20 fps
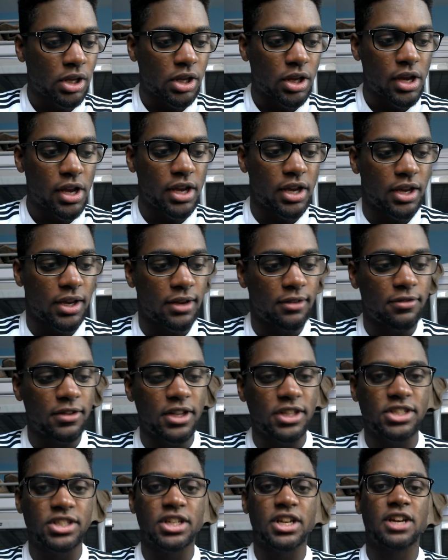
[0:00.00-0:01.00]
And
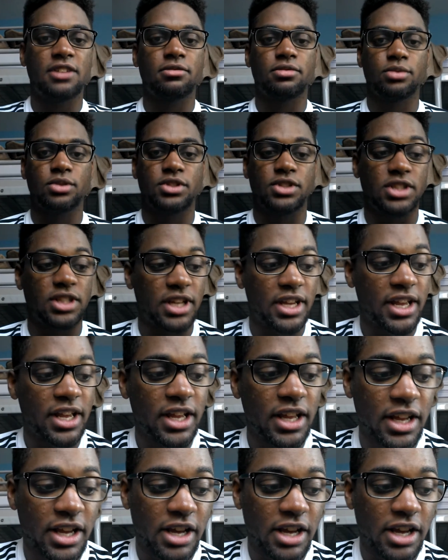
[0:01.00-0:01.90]
finishing off today,